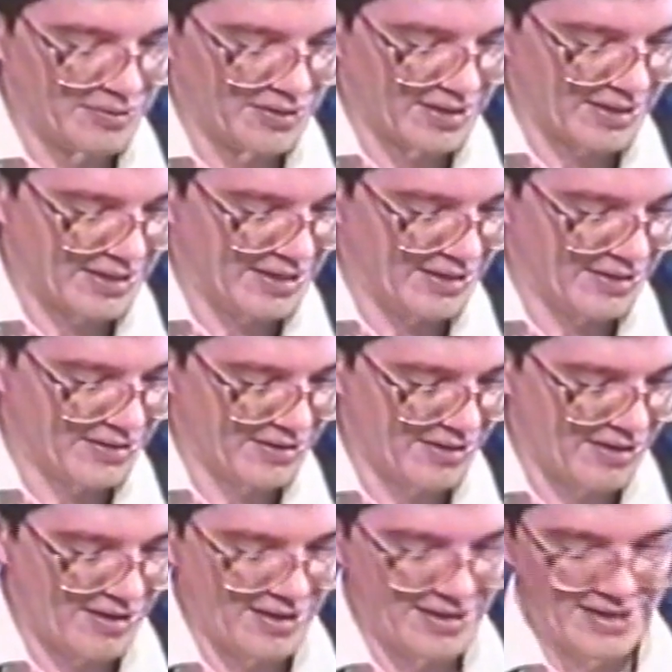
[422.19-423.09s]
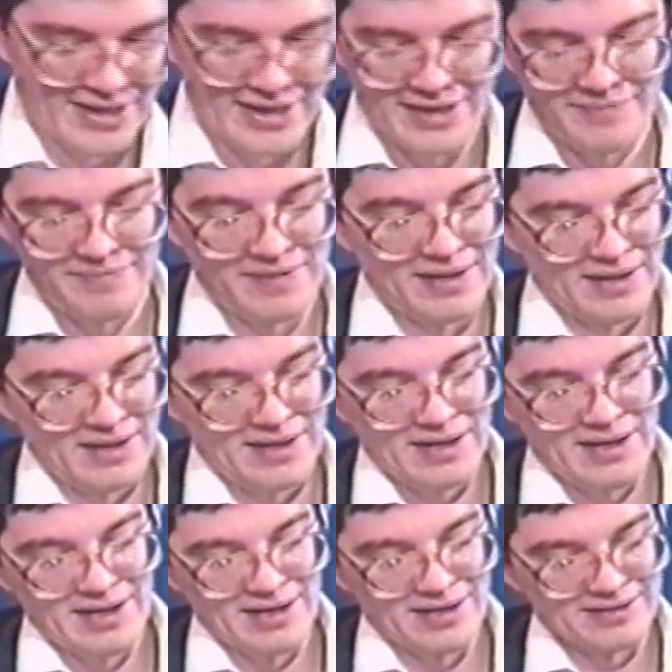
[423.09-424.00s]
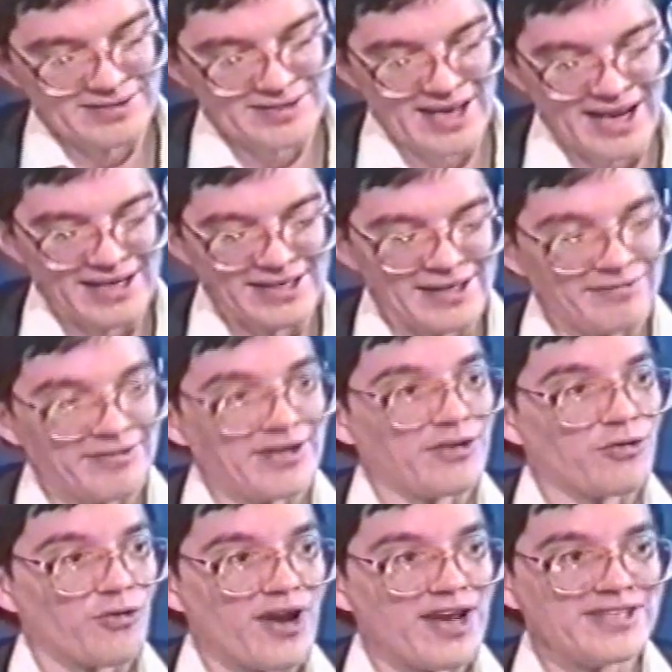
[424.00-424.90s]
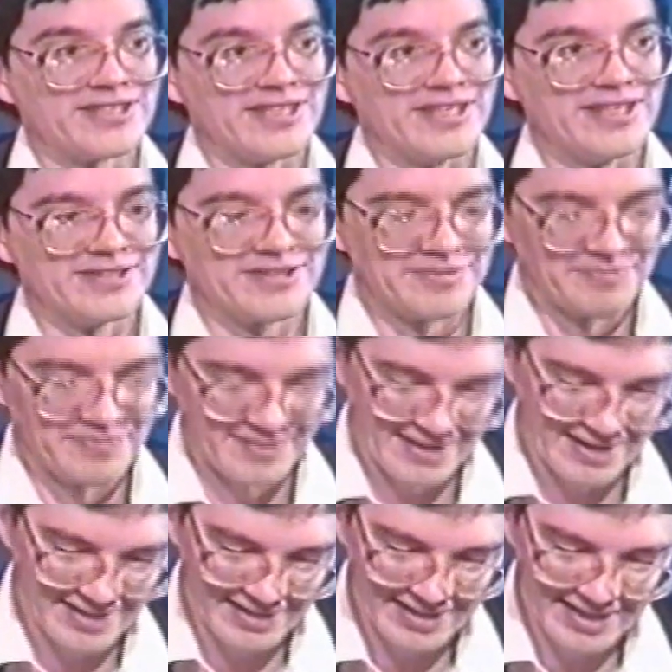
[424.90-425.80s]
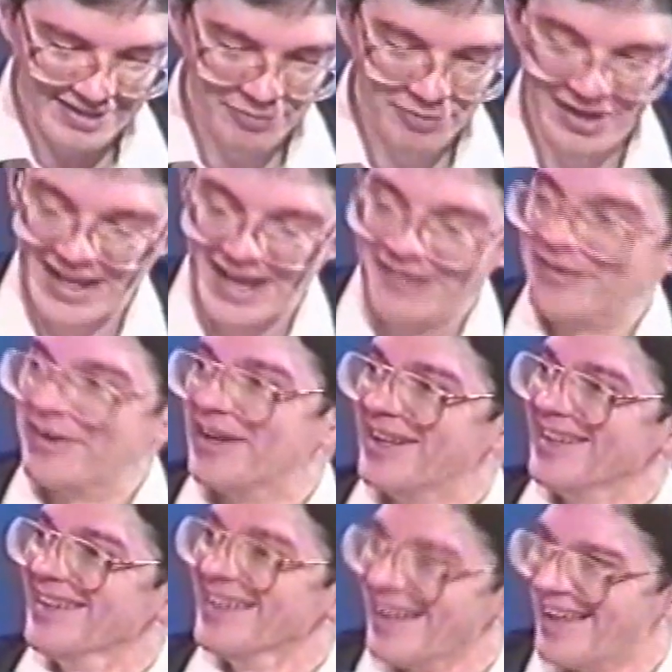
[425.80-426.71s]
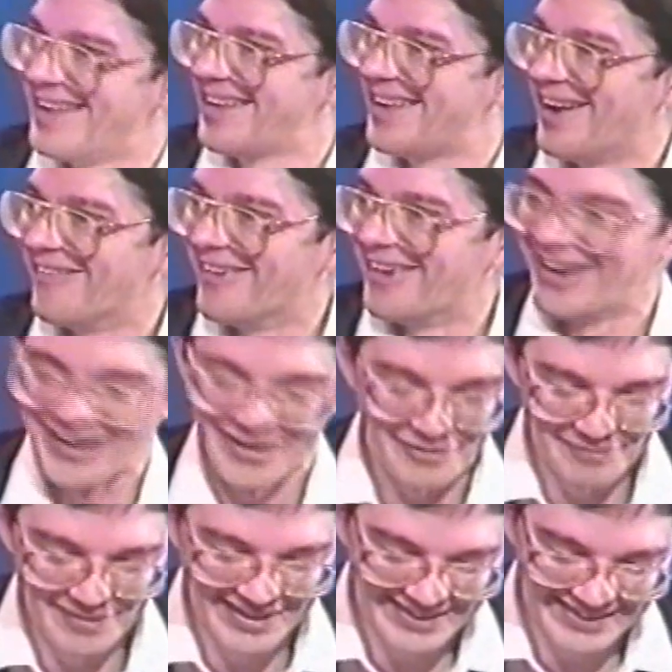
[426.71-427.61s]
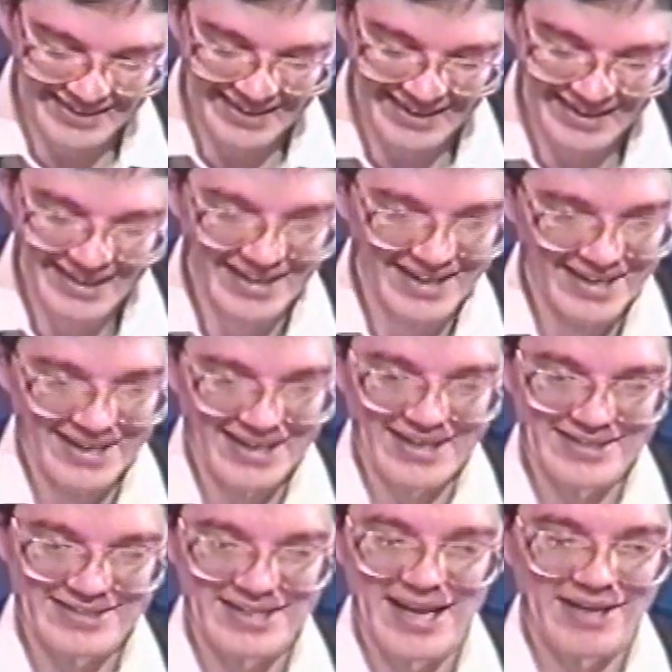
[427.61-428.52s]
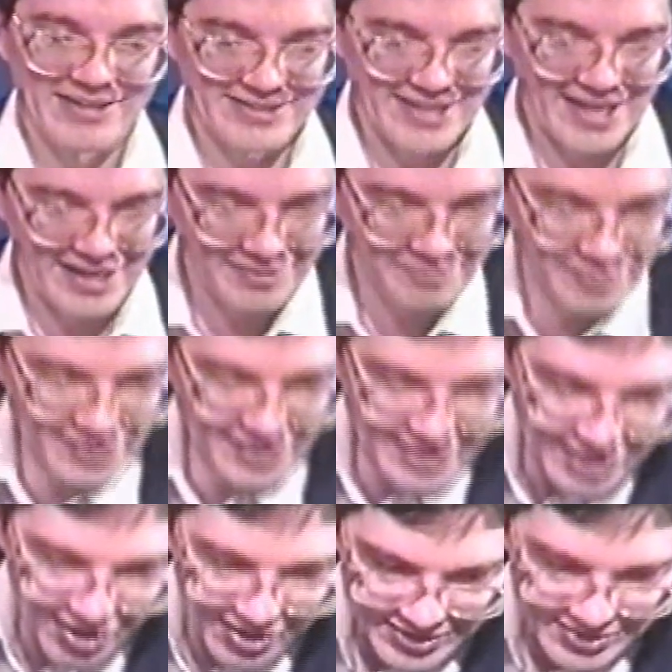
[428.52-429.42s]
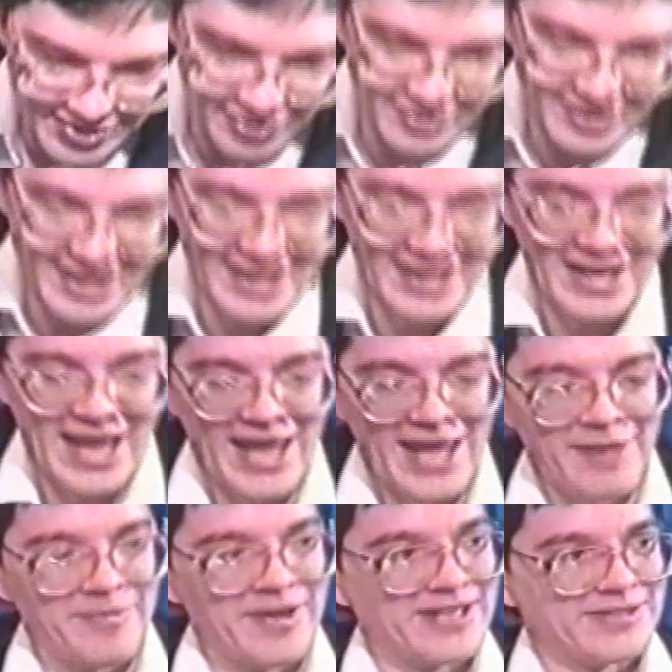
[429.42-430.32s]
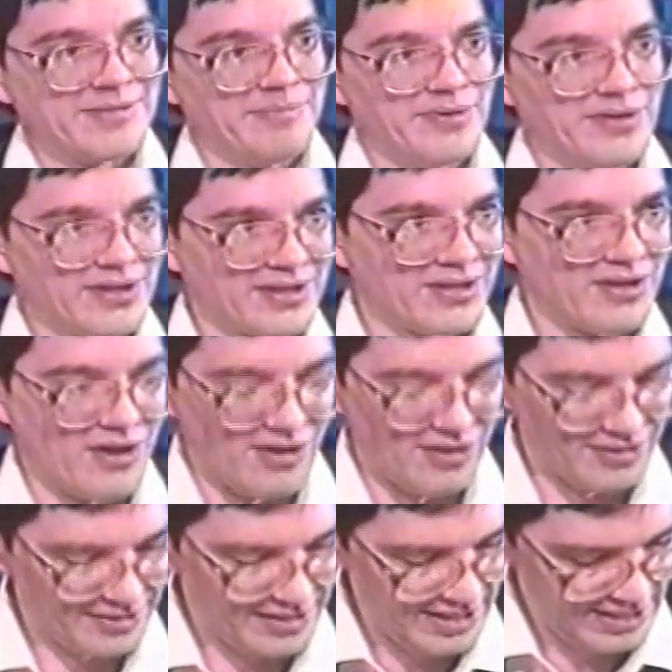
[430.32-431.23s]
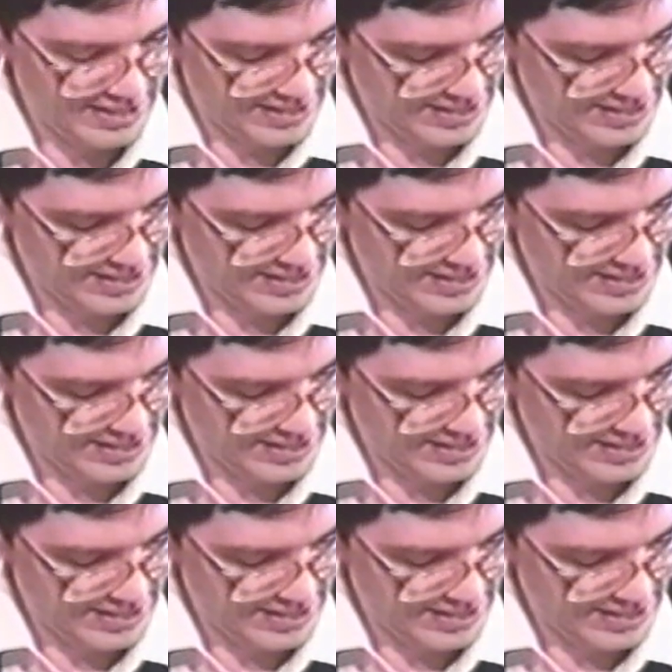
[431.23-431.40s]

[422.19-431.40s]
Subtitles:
book here on scientific creationism. It doesn't really have a cover here, but it's an outstanding book. Also, Ken Ham has a book called